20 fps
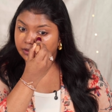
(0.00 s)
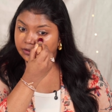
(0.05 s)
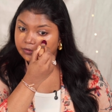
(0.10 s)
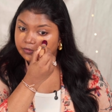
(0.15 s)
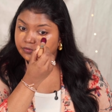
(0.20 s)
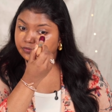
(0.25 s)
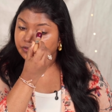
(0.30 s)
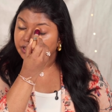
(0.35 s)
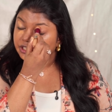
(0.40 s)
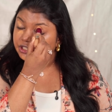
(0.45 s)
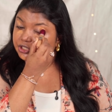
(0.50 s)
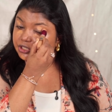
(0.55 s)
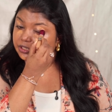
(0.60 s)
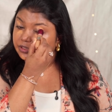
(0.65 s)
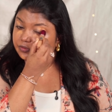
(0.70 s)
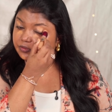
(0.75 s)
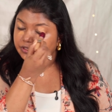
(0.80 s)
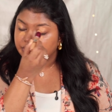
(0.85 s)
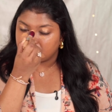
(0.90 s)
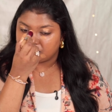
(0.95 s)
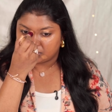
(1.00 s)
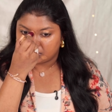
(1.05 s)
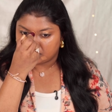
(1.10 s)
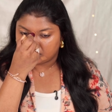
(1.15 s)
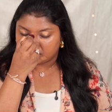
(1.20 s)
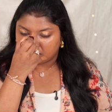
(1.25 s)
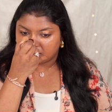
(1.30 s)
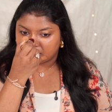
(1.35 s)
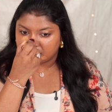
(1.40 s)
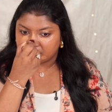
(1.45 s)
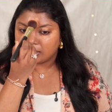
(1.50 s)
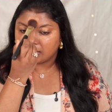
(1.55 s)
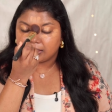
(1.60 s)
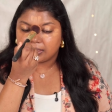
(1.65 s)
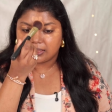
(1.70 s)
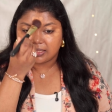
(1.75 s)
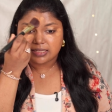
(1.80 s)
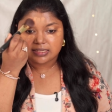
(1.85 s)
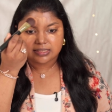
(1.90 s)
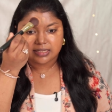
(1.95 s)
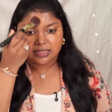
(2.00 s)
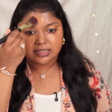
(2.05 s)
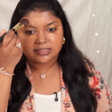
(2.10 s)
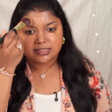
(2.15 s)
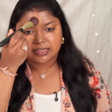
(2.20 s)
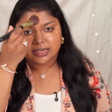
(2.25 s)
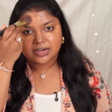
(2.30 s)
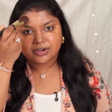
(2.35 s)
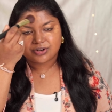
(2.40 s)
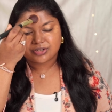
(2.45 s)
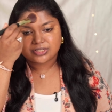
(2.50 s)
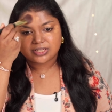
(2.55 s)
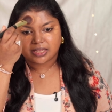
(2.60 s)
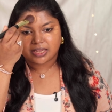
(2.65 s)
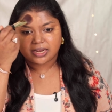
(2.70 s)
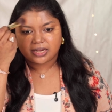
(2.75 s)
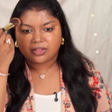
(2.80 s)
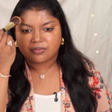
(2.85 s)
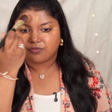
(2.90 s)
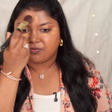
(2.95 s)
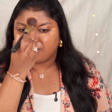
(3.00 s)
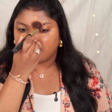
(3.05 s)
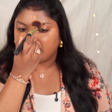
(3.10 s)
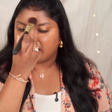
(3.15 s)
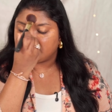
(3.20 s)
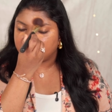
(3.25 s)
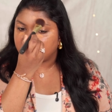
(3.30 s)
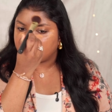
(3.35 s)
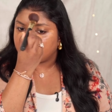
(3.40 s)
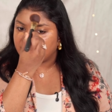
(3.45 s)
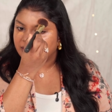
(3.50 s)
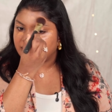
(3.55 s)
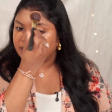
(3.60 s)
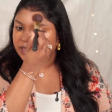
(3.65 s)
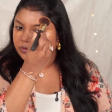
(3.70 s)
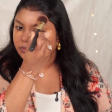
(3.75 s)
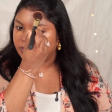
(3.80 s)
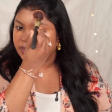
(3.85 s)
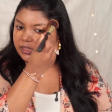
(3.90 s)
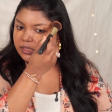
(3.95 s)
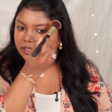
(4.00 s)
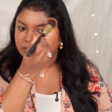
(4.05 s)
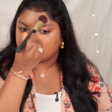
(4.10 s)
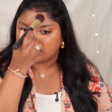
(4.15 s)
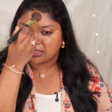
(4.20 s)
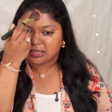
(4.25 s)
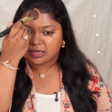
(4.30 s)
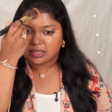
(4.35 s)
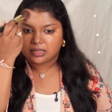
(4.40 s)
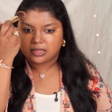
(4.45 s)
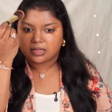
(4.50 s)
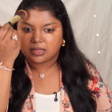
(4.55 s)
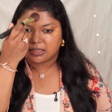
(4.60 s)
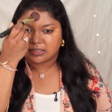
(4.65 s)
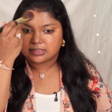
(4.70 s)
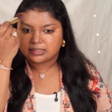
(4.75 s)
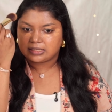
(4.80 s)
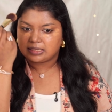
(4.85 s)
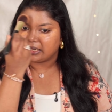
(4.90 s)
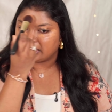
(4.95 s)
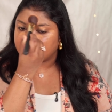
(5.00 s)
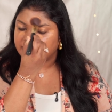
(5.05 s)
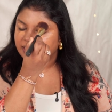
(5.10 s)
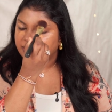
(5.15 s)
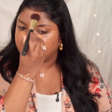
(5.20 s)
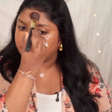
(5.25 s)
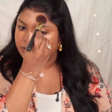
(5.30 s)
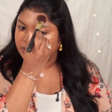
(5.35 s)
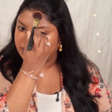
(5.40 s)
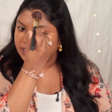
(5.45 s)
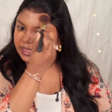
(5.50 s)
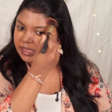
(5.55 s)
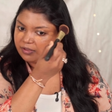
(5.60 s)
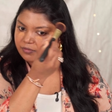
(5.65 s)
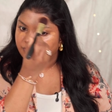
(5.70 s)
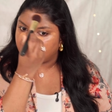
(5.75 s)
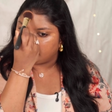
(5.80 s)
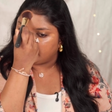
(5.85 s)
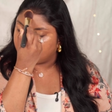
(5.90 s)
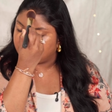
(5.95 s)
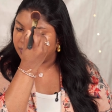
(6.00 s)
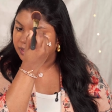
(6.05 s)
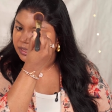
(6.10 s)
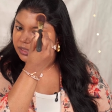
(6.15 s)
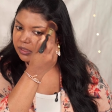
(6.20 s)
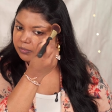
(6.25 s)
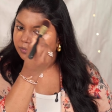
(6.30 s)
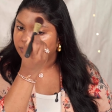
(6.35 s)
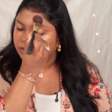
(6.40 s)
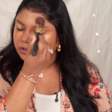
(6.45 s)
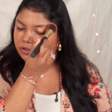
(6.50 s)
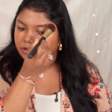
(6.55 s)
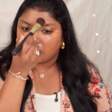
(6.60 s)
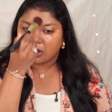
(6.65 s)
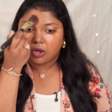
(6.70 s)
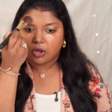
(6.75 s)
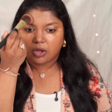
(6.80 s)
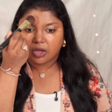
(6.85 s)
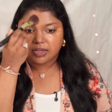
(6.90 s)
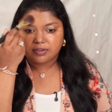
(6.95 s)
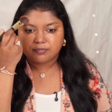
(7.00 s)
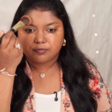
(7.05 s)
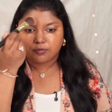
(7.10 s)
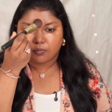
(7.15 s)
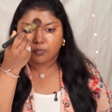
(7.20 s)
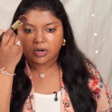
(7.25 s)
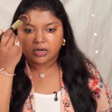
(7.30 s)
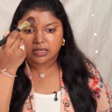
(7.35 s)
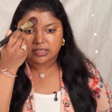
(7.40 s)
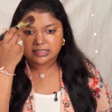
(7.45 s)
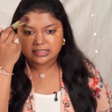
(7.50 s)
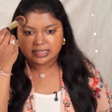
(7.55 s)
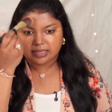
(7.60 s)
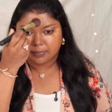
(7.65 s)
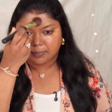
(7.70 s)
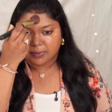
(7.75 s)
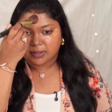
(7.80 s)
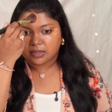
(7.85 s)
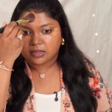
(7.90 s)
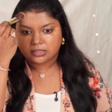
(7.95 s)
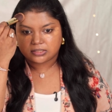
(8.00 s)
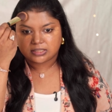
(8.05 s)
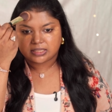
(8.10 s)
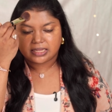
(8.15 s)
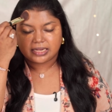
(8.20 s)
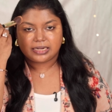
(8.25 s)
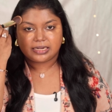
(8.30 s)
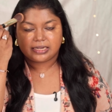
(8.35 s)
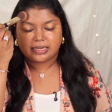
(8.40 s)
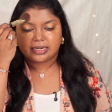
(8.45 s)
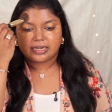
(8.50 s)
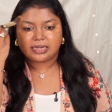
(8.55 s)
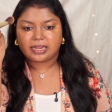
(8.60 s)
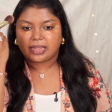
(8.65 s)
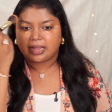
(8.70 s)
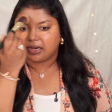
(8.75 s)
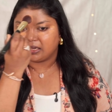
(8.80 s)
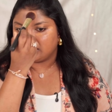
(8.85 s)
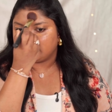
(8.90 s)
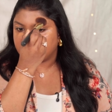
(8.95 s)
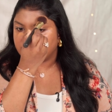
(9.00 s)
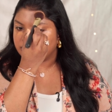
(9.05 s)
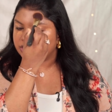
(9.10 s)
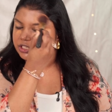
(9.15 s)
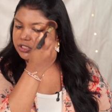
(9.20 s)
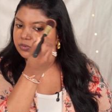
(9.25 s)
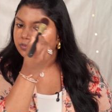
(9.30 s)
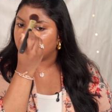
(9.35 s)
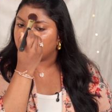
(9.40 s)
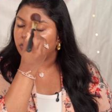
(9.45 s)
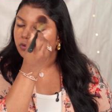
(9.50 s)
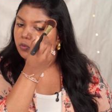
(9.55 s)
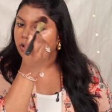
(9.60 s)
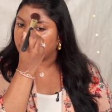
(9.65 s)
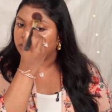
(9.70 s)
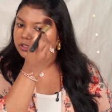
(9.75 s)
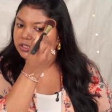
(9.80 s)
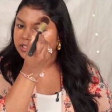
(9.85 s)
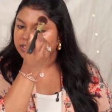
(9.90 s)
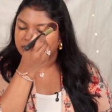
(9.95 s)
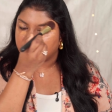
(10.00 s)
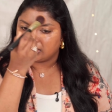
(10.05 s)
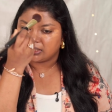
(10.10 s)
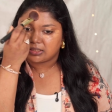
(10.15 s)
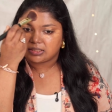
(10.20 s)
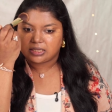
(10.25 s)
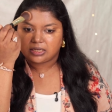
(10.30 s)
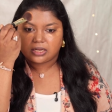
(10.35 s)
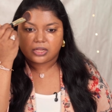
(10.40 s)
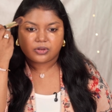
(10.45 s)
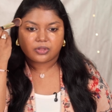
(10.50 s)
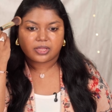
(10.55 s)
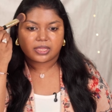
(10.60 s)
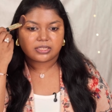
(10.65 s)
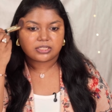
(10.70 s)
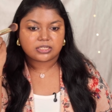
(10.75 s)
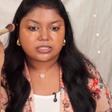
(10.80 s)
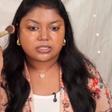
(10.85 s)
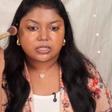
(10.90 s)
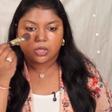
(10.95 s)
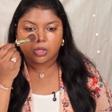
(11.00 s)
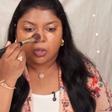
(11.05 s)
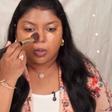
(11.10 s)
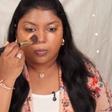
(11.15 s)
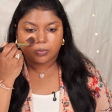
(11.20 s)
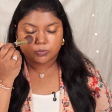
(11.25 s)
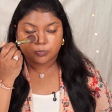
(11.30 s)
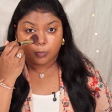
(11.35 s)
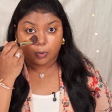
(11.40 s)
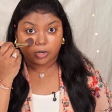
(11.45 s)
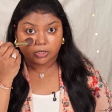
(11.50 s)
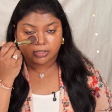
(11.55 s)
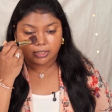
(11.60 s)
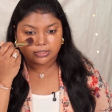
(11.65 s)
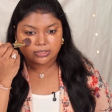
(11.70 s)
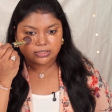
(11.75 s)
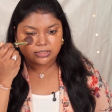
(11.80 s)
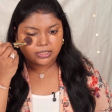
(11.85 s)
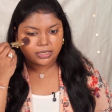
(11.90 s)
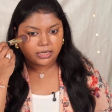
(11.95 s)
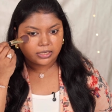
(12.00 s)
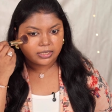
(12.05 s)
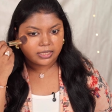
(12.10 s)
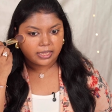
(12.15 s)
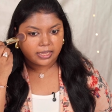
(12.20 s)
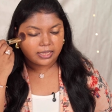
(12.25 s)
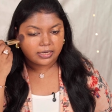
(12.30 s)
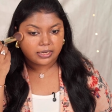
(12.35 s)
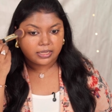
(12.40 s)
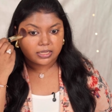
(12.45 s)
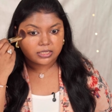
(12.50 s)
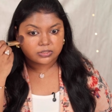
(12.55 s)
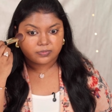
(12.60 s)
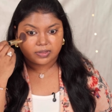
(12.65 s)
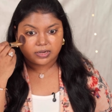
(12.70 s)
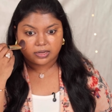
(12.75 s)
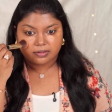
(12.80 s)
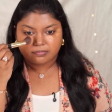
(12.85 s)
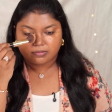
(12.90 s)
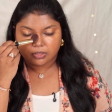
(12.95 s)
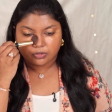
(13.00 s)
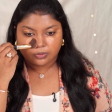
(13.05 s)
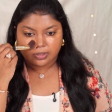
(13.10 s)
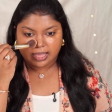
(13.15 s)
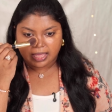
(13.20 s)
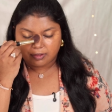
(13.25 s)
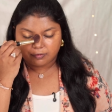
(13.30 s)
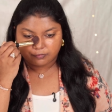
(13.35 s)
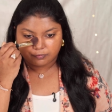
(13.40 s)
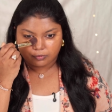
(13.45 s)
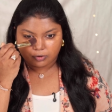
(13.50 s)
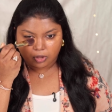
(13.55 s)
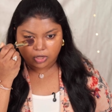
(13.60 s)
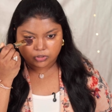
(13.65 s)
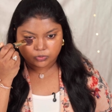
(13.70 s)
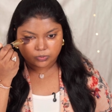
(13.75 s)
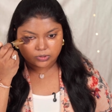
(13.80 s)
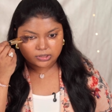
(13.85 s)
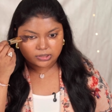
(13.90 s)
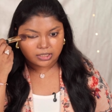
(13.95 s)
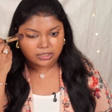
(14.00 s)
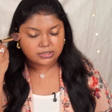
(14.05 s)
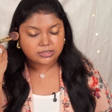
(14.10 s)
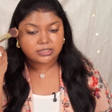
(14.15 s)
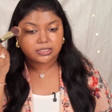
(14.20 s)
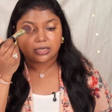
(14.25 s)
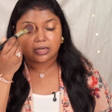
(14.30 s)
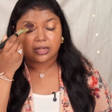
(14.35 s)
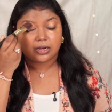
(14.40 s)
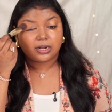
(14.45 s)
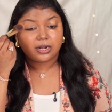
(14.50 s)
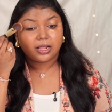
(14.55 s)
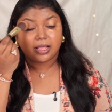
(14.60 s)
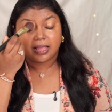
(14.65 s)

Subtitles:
facial features. This concealer is again a very lightweight concealer. It's great for like everyday makeup look. If you want to skip a skin tint and then just move on to this concealer, you can just spot conceal the areas wherever you have flaws with this concealer